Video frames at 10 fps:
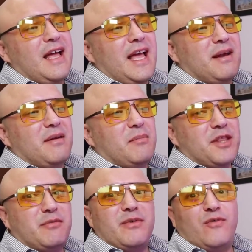And the
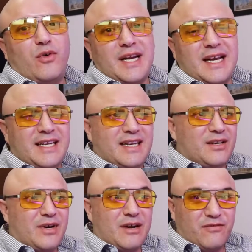month before that, he did
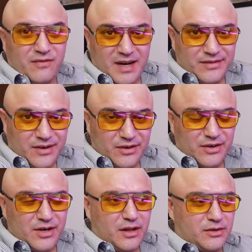around
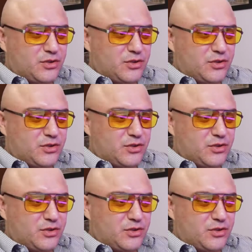$500.